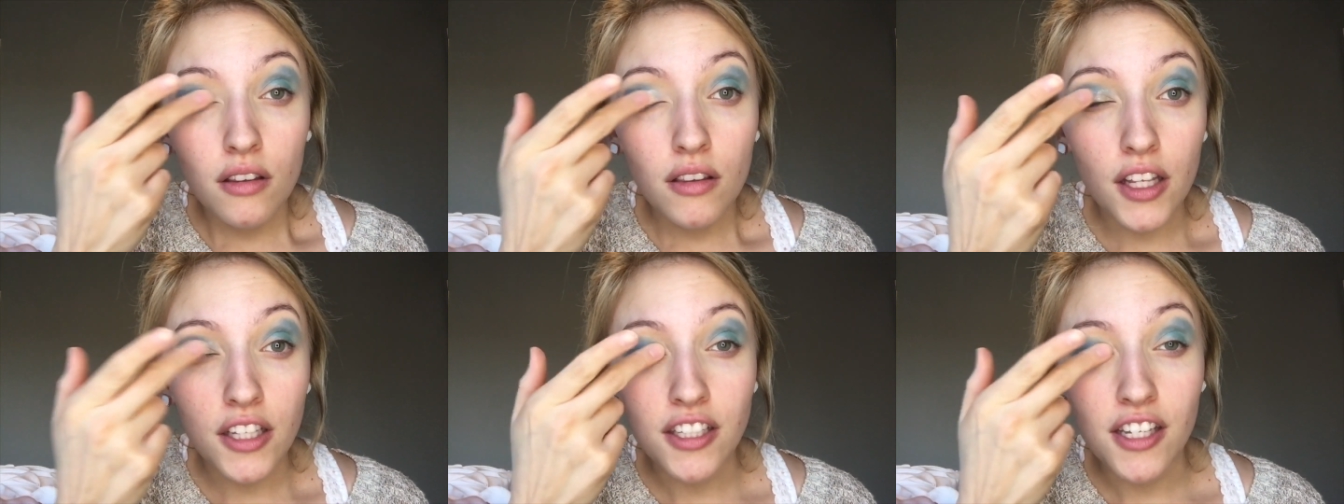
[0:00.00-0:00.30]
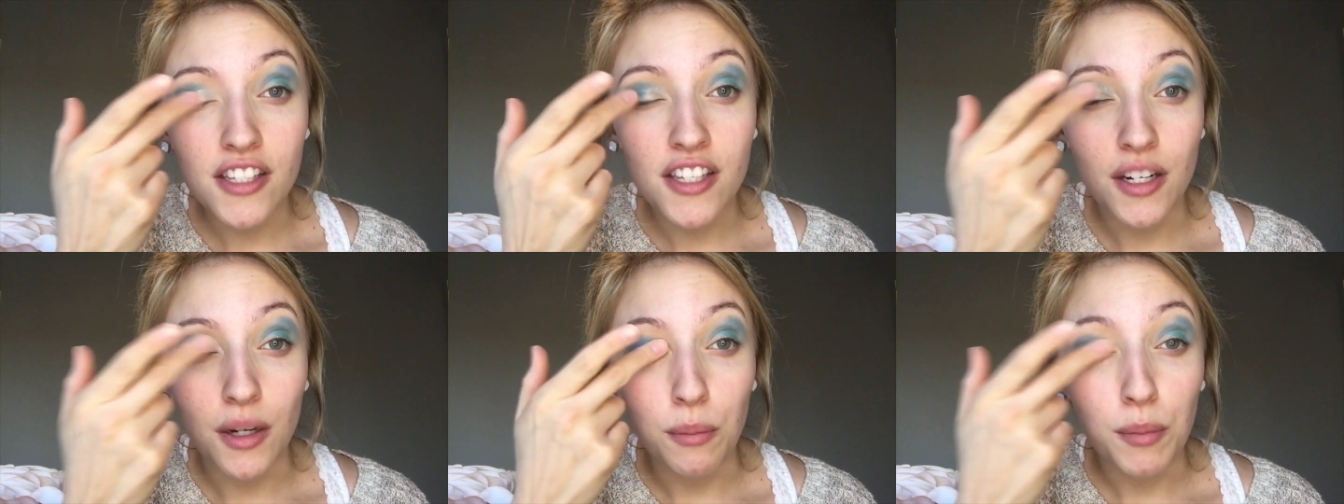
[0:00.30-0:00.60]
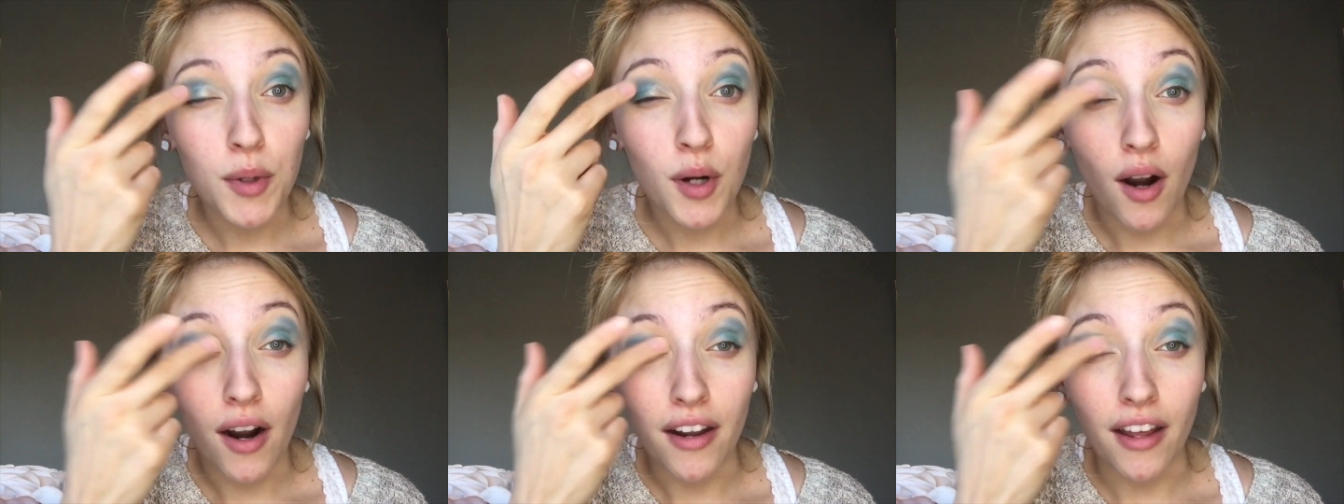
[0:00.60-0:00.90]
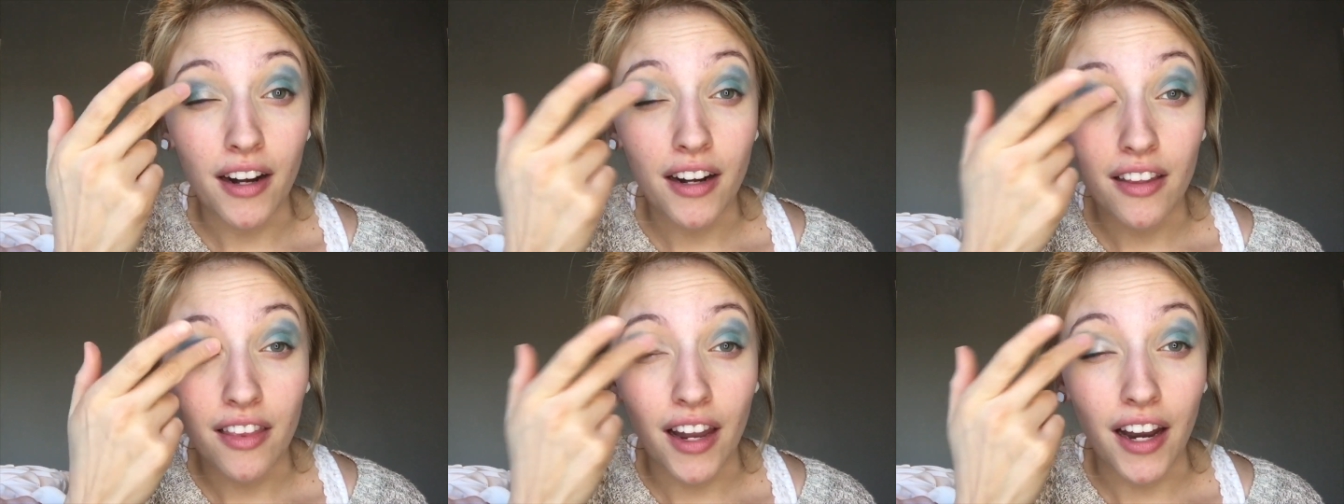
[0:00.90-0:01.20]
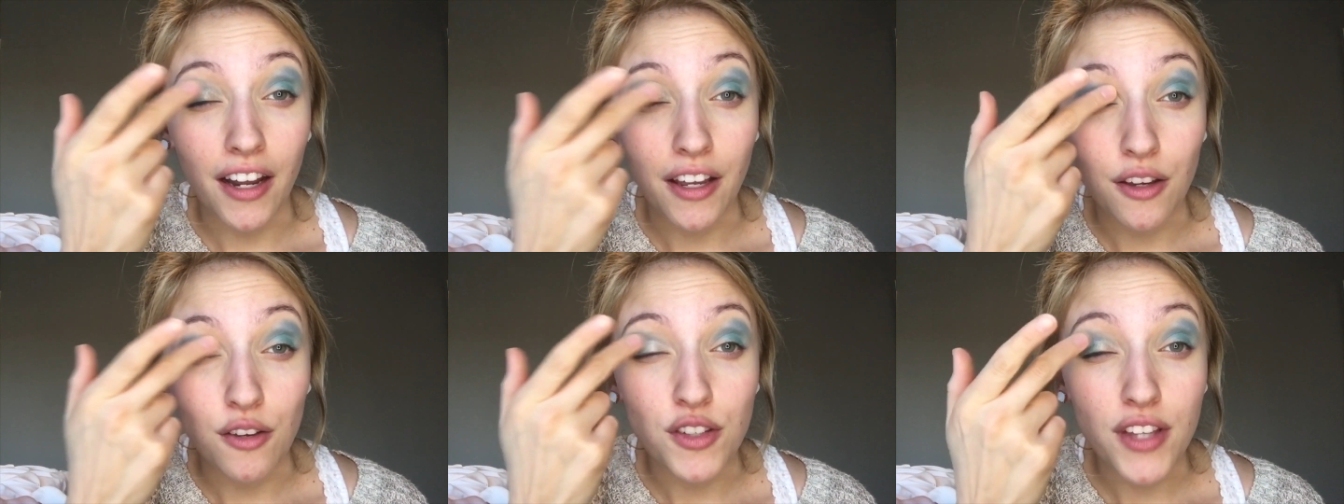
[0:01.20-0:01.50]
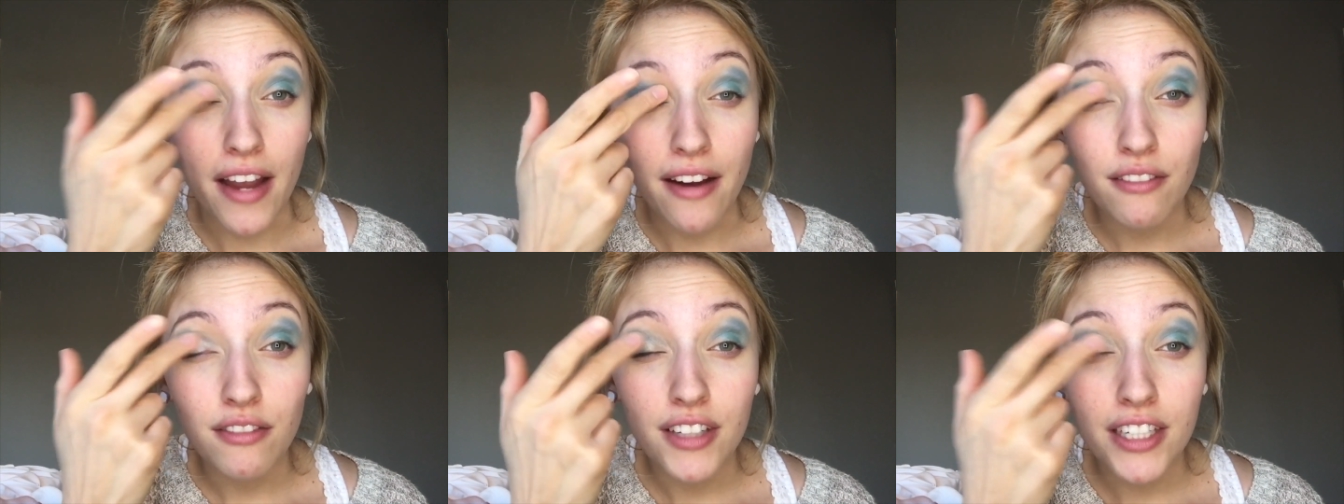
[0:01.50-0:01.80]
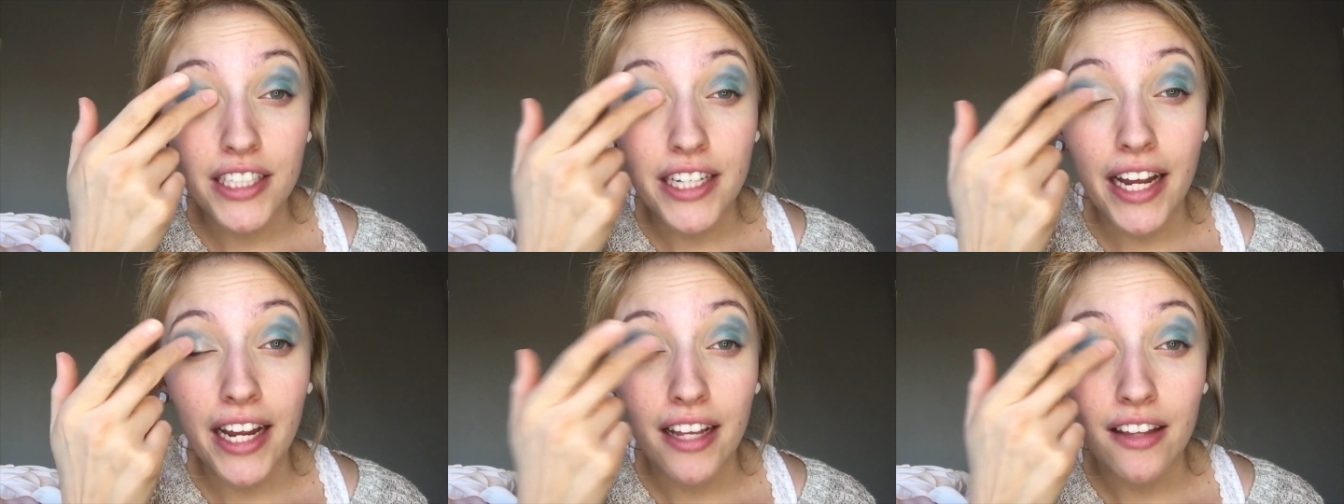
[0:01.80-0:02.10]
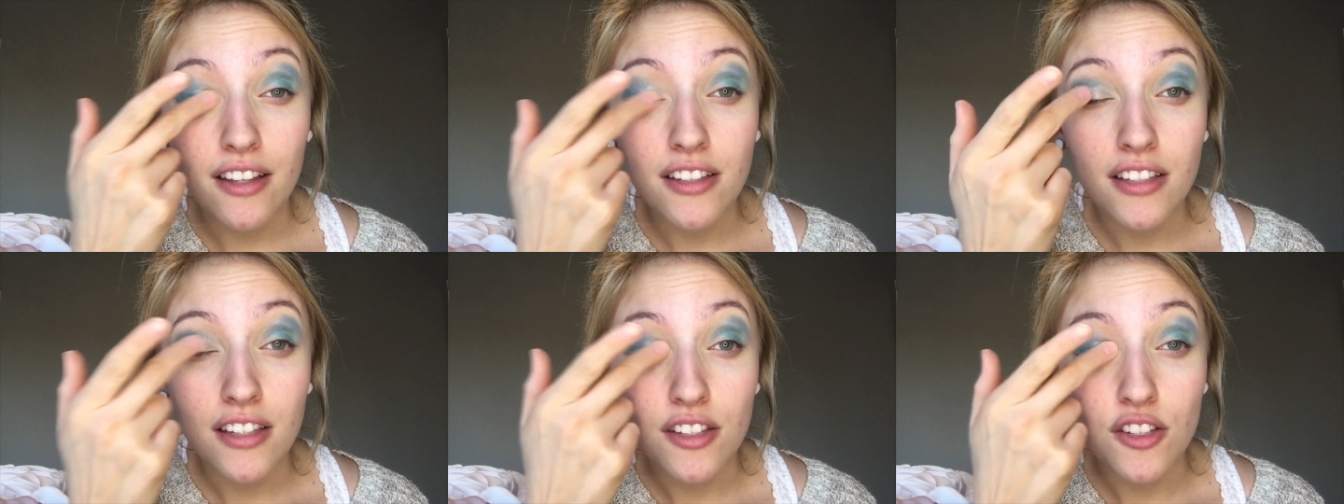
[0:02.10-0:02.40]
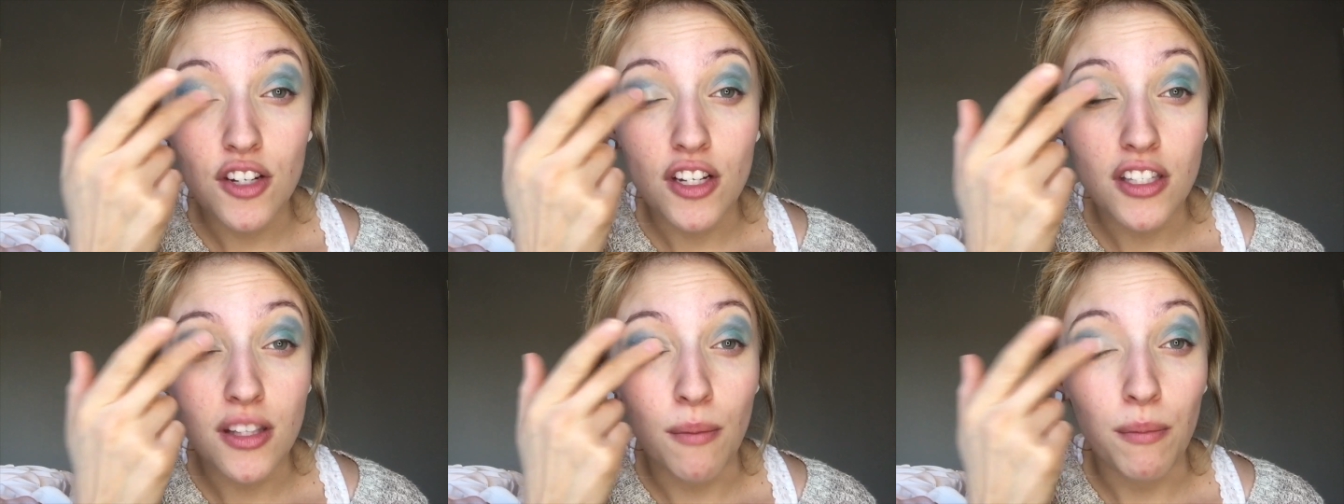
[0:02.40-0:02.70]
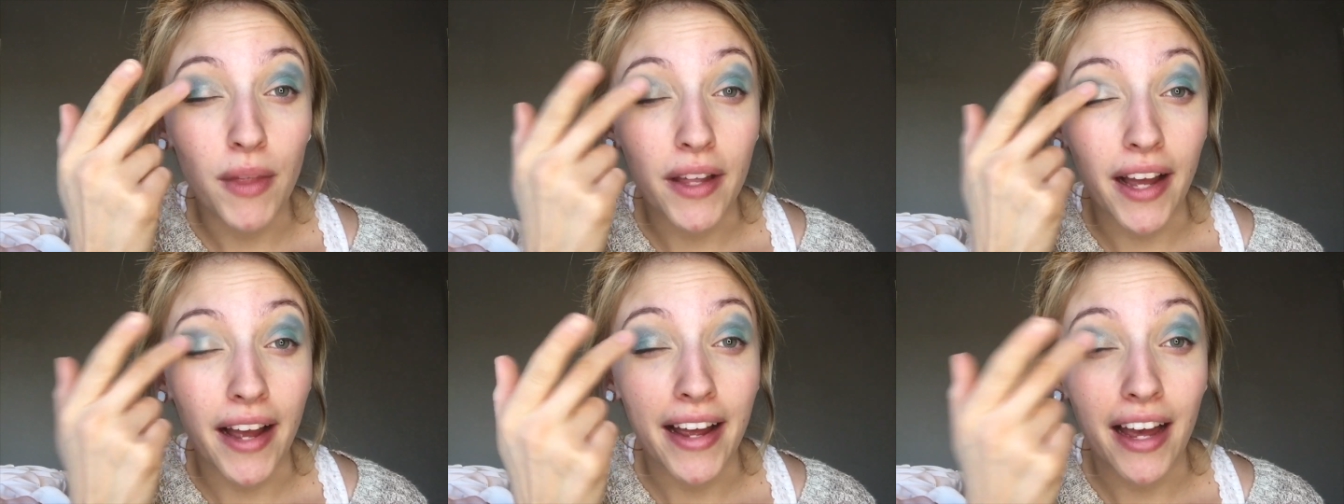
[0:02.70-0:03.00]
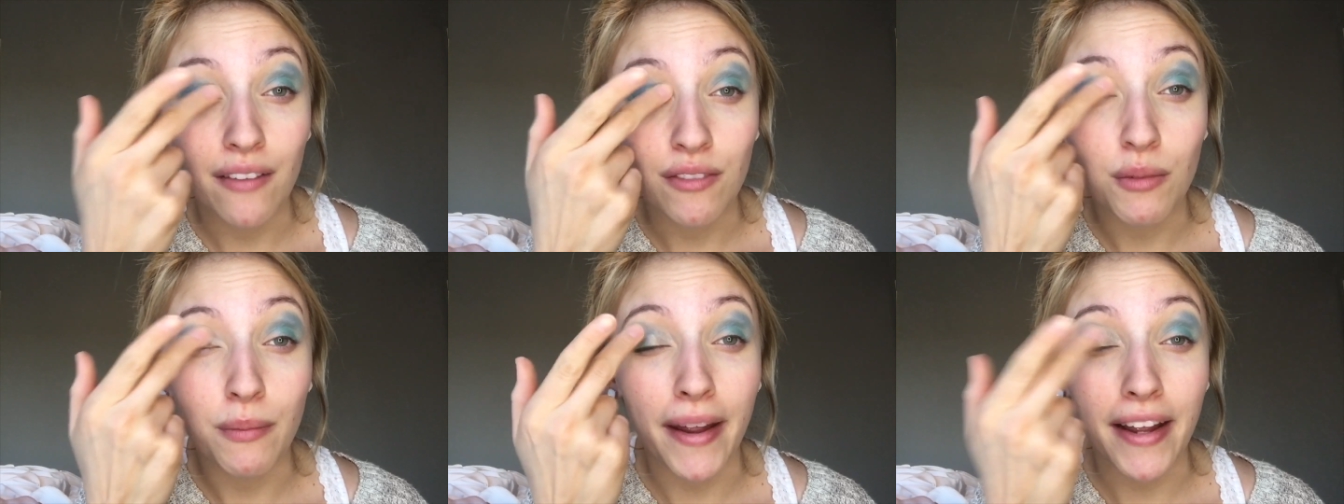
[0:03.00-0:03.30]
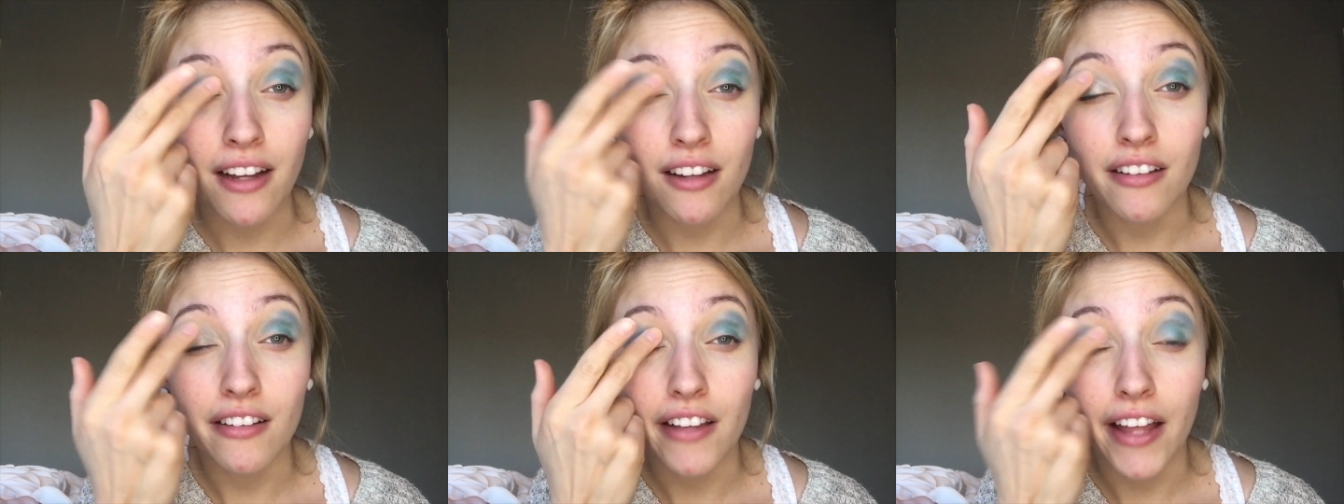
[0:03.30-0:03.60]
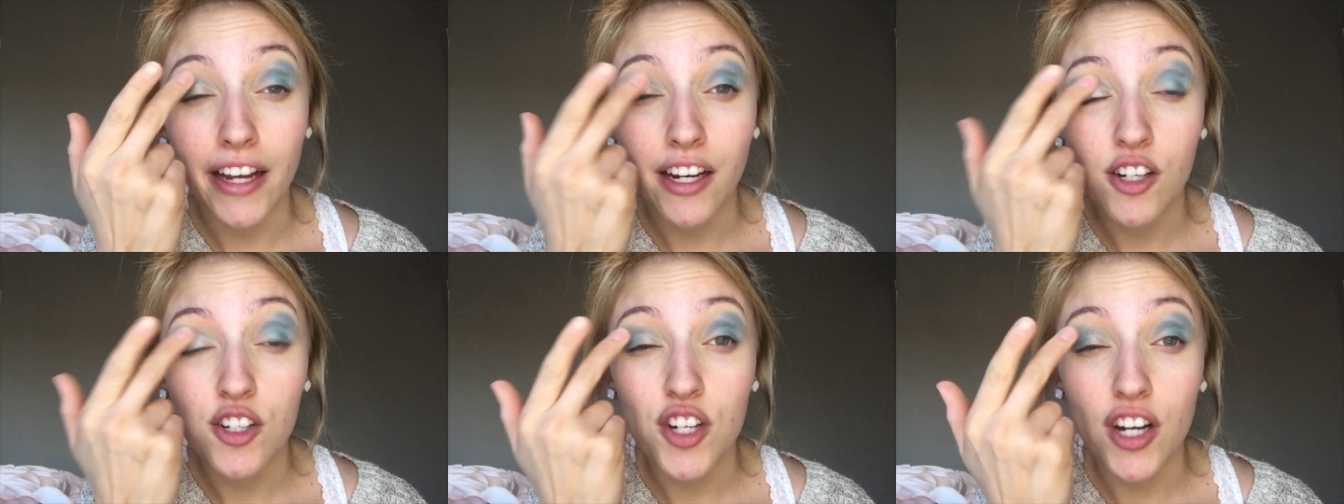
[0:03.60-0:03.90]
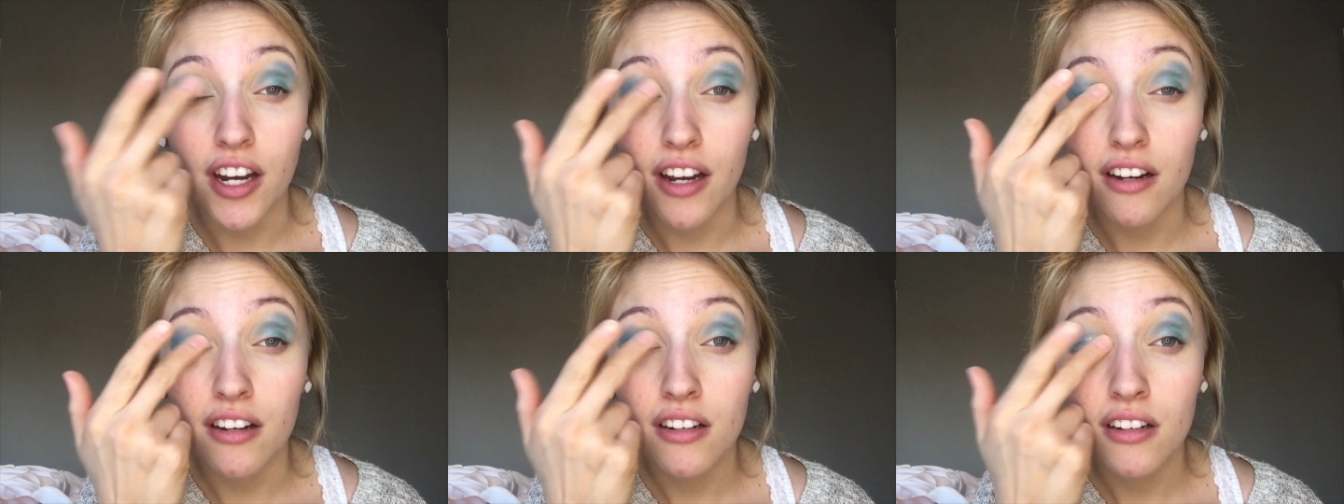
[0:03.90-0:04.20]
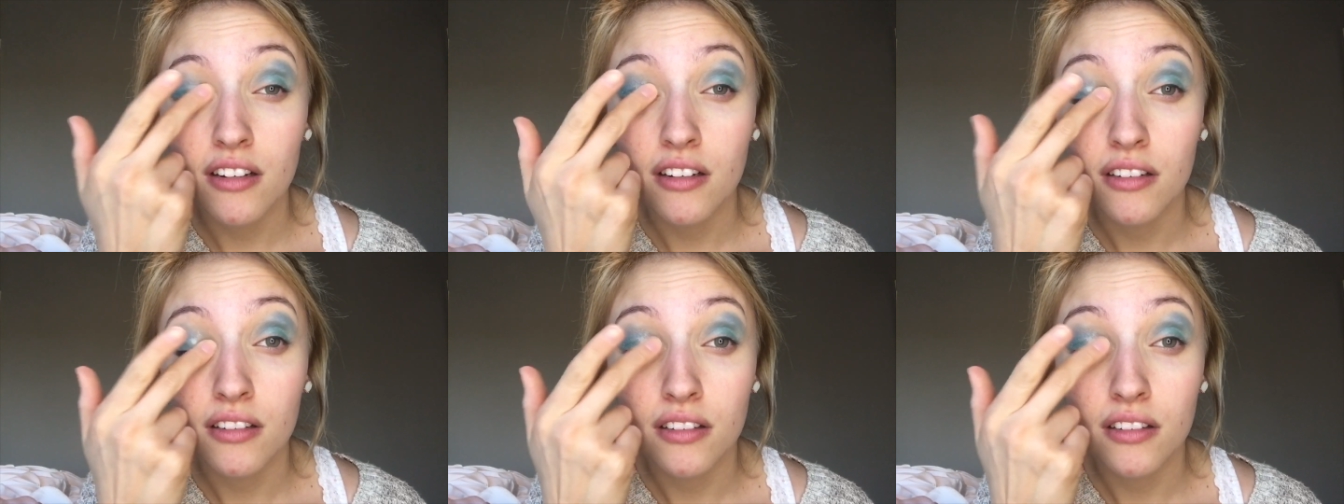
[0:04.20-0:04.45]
This isn't a product that I use every day. This is just something I have in my collection.